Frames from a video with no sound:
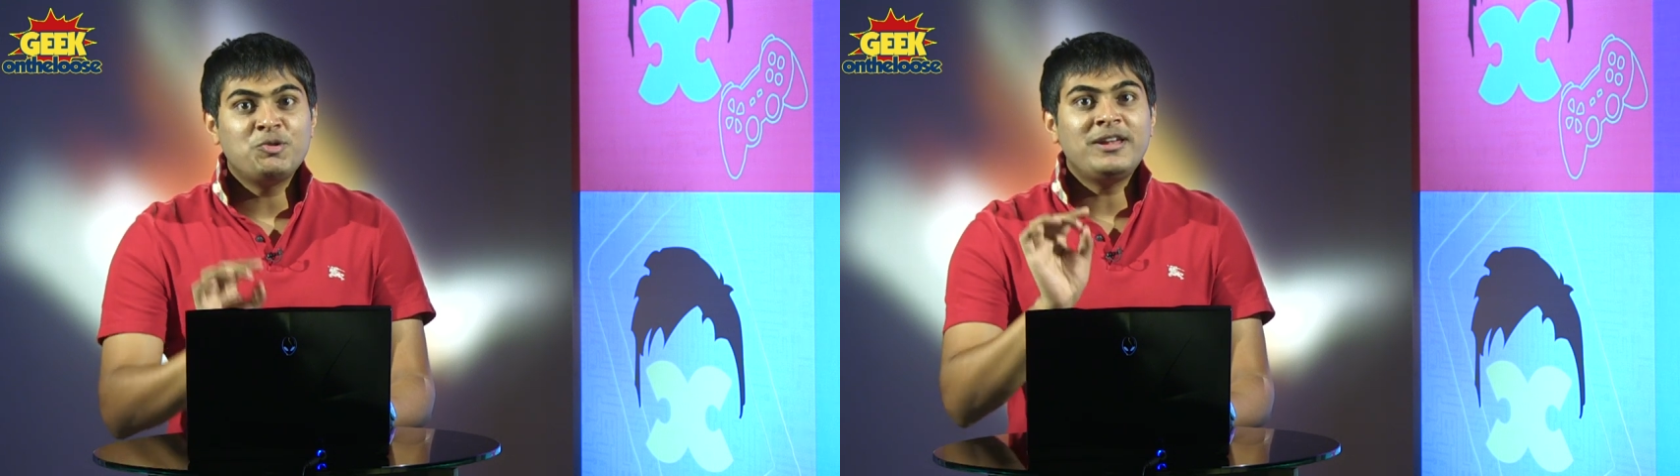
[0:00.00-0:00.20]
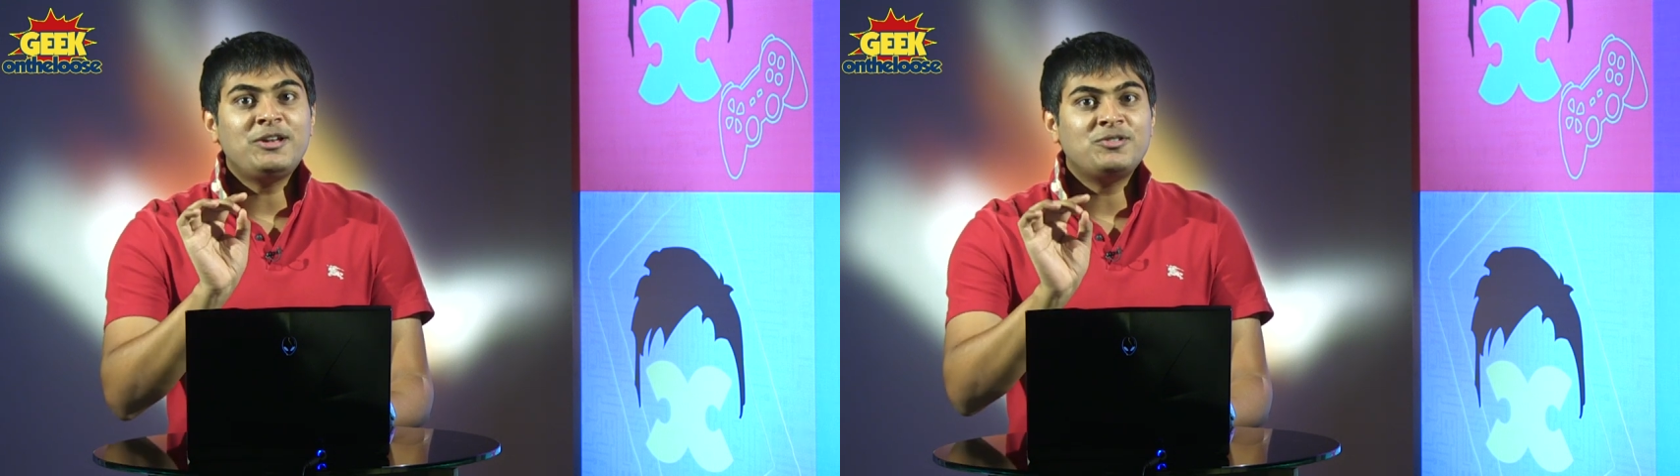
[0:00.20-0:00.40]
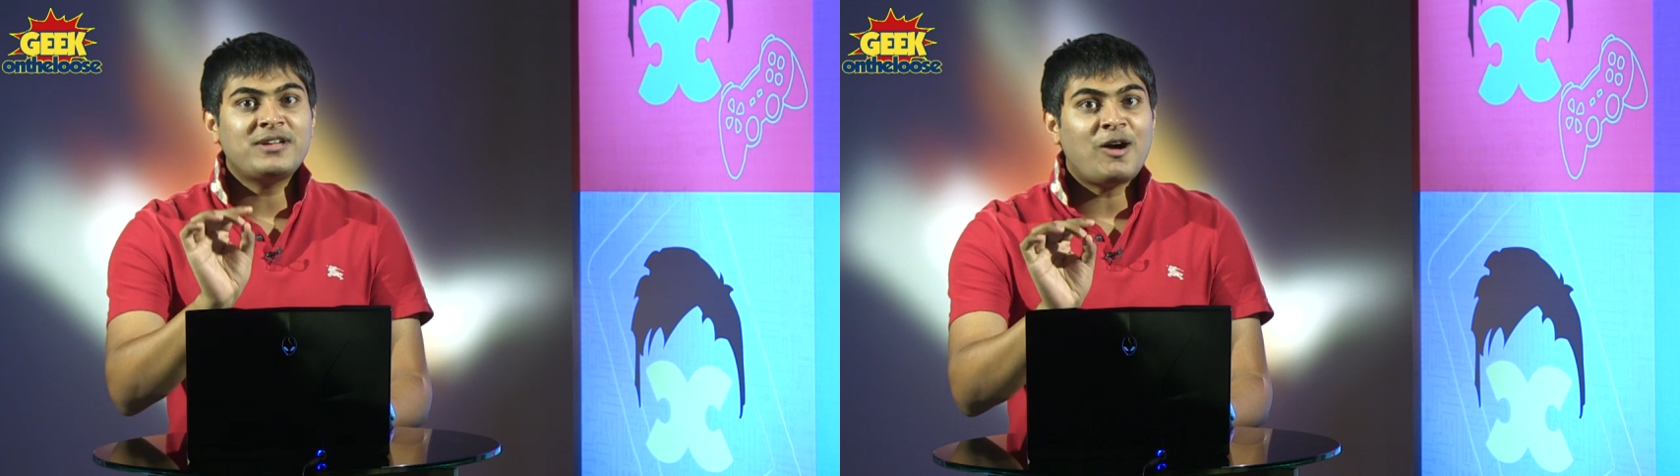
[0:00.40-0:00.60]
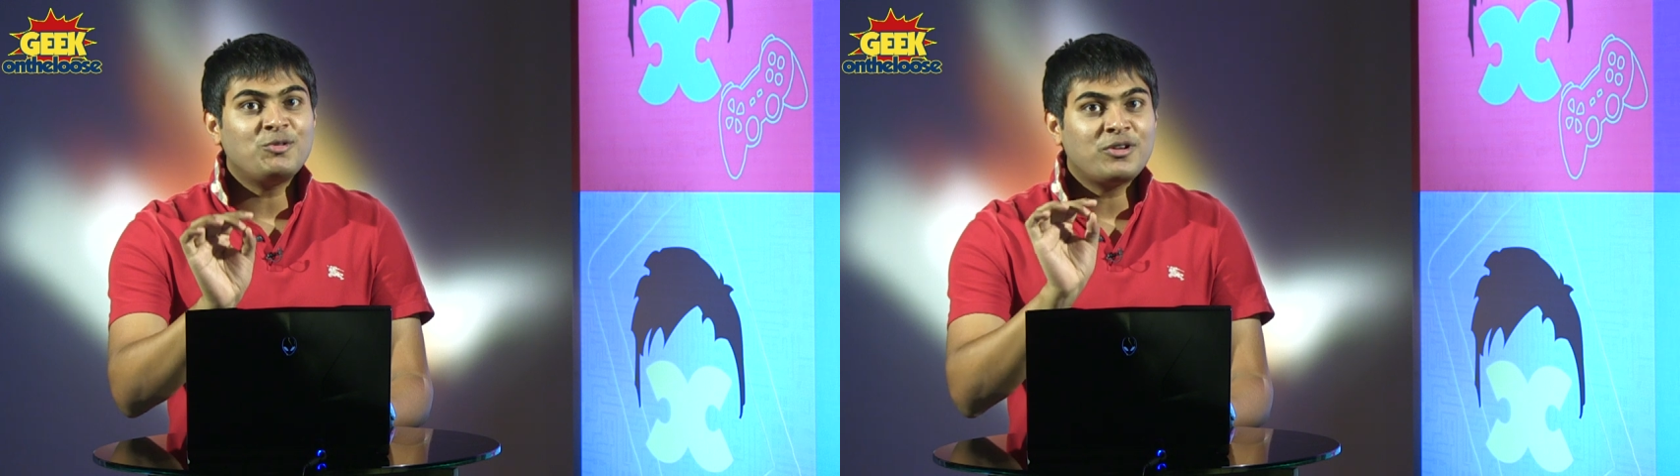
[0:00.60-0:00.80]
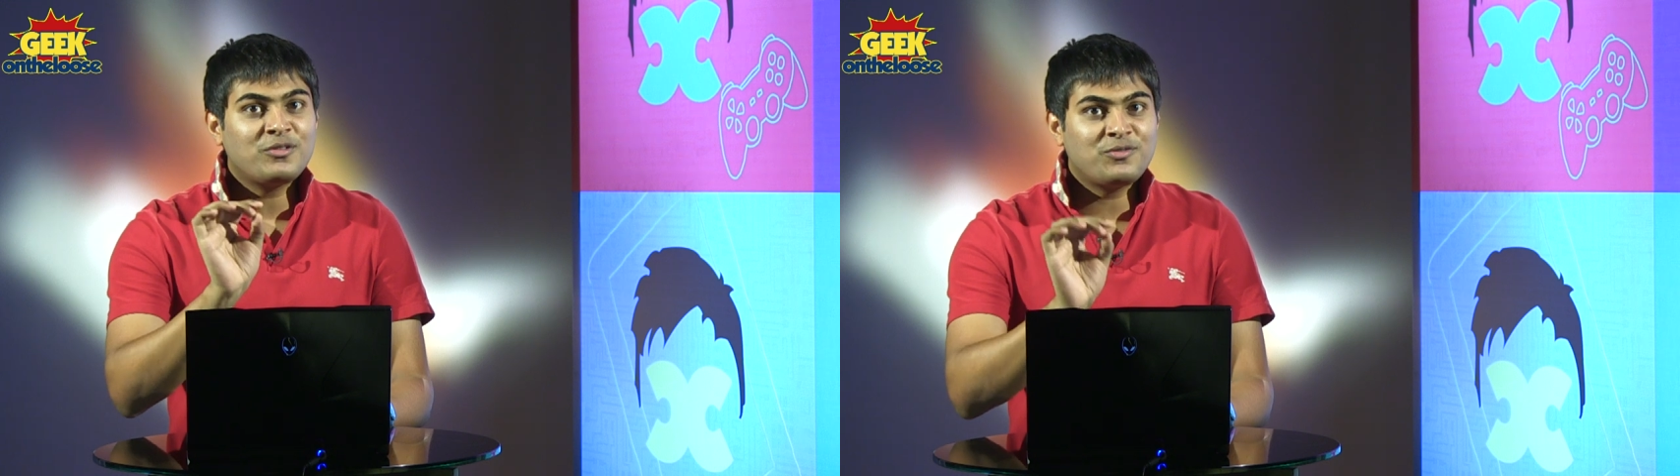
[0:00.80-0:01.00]
you need to
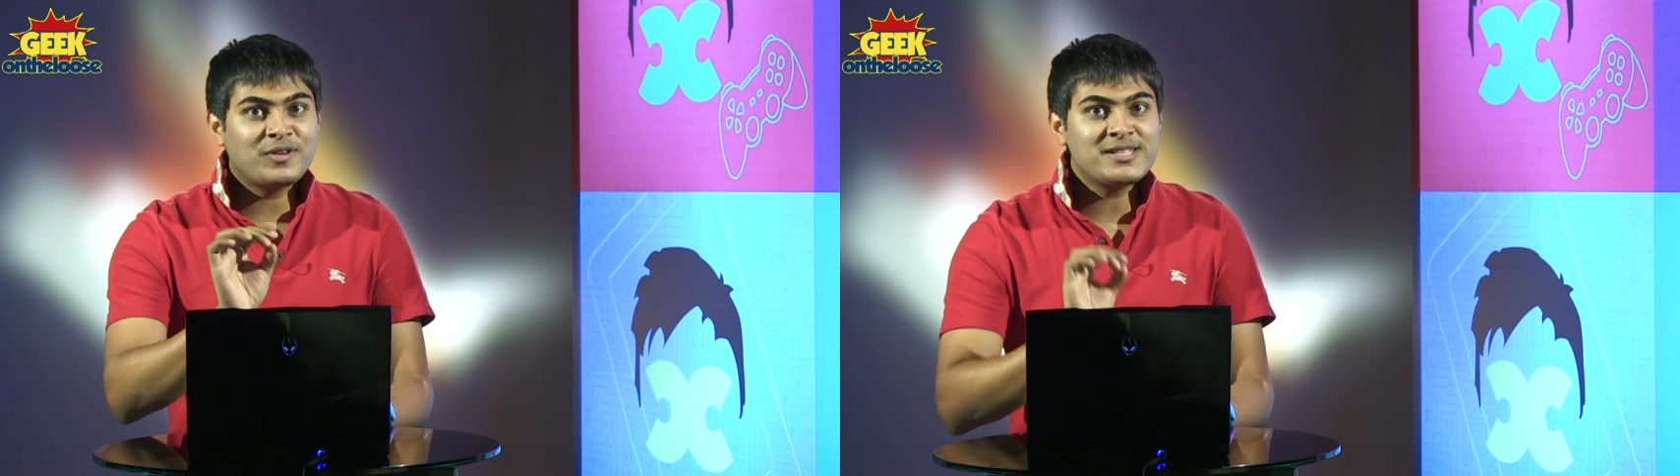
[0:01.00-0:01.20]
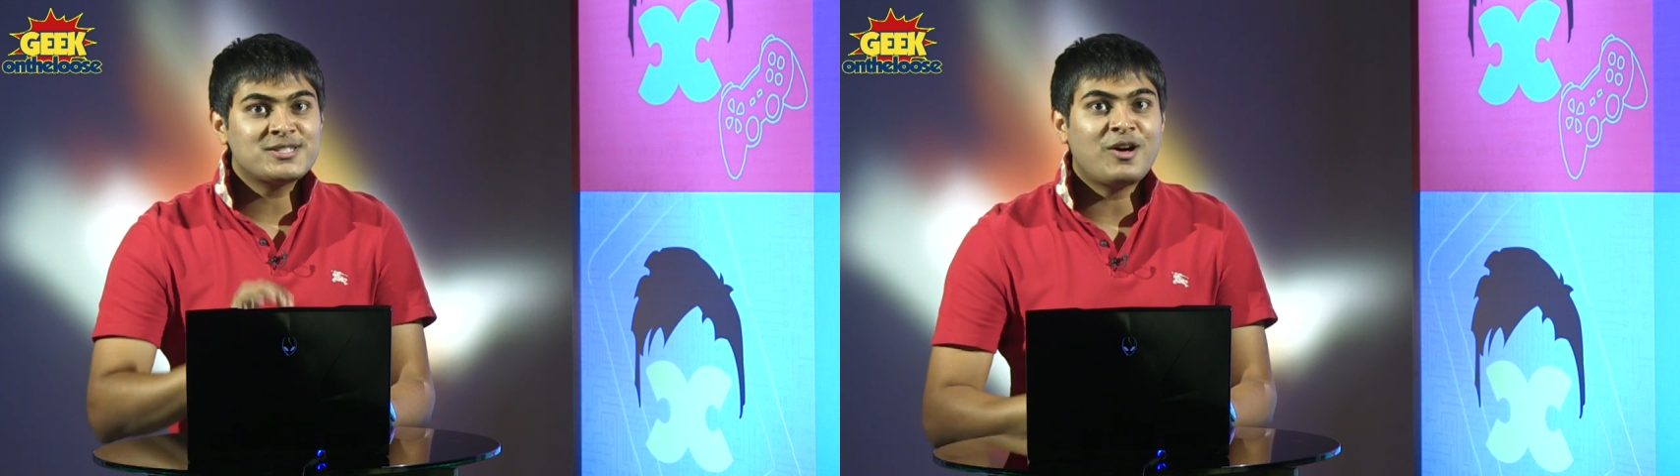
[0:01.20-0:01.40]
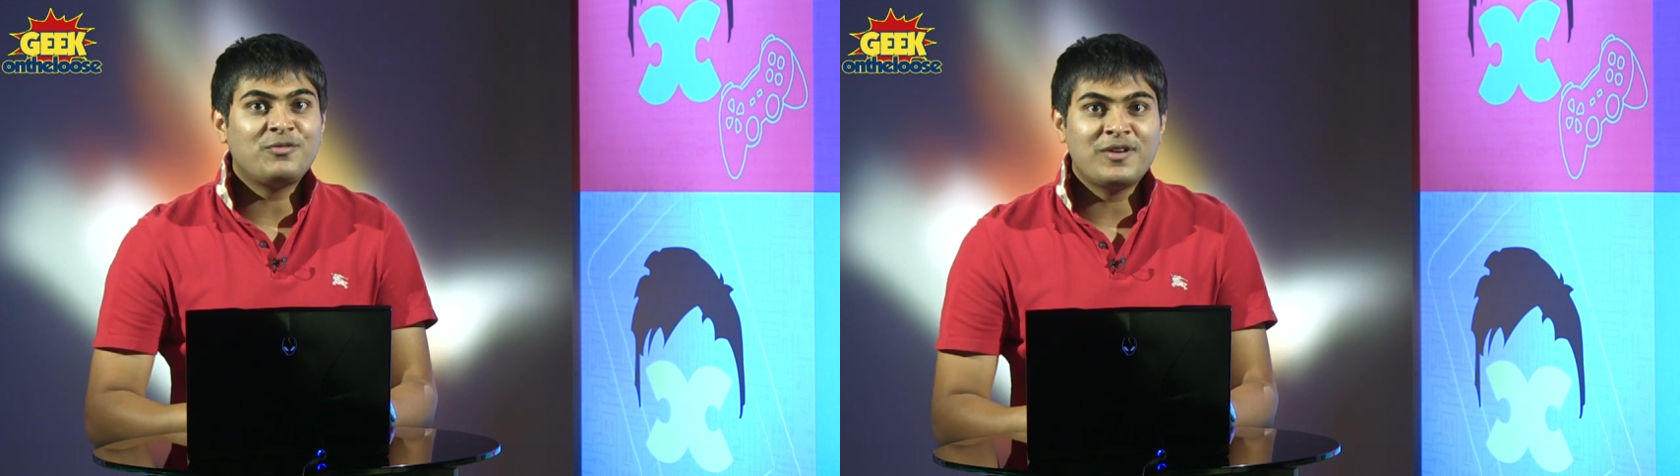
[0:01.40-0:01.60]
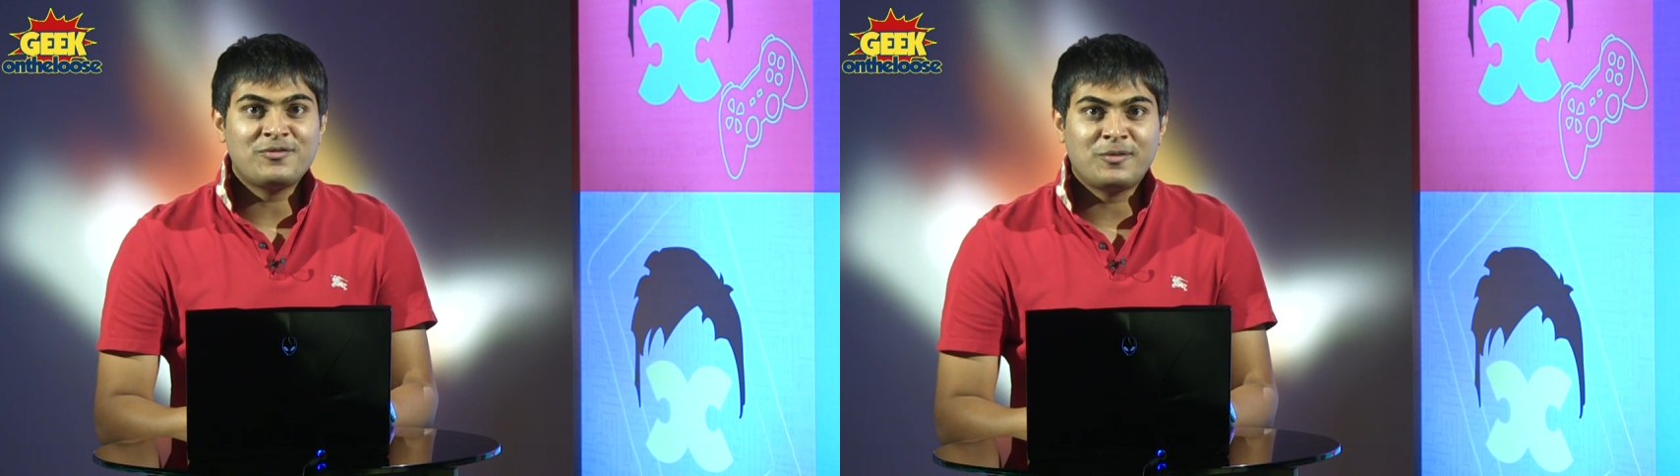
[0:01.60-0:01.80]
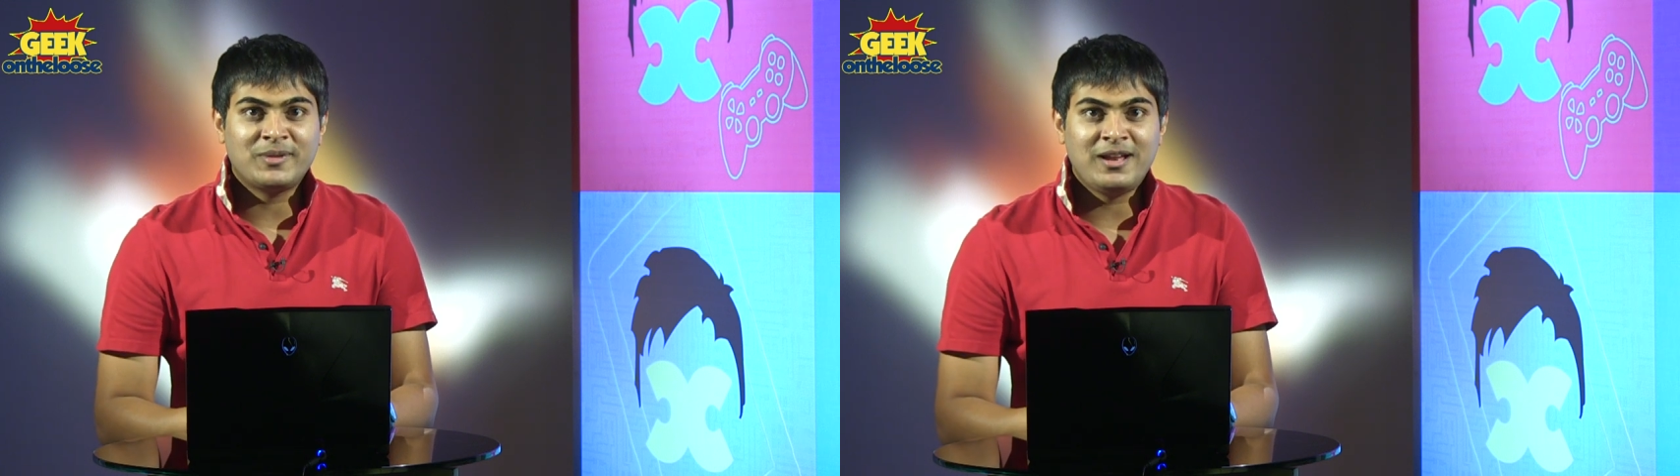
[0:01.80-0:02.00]
download a free
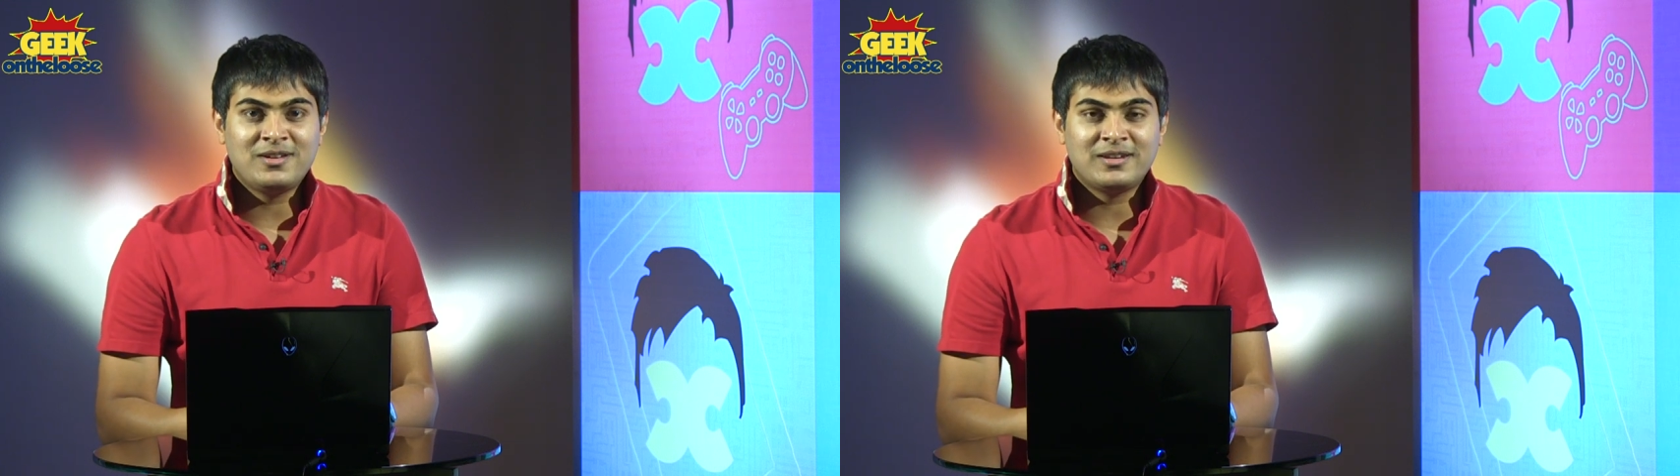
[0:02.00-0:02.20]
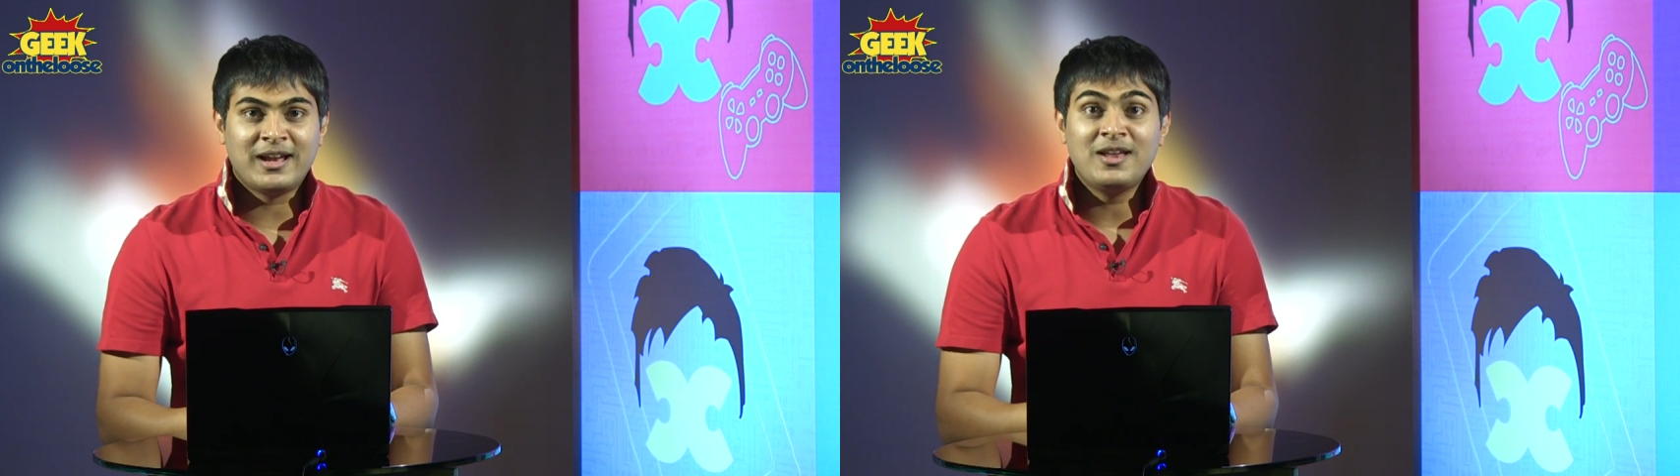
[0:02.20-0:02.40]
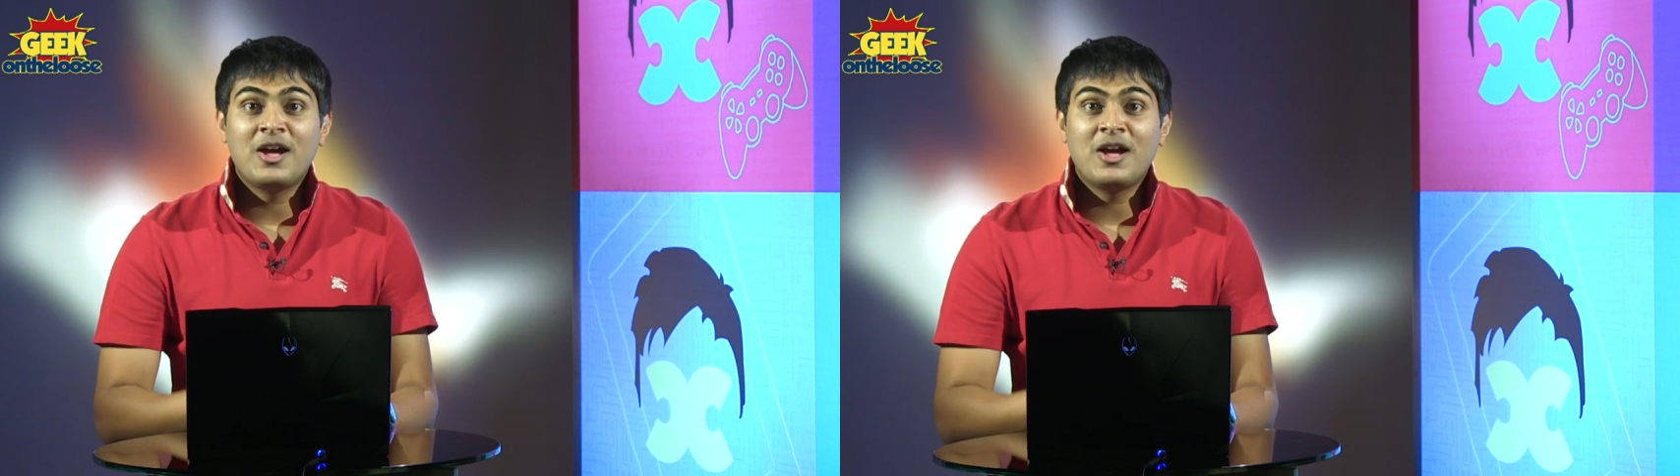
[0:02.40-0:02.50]
software from the internet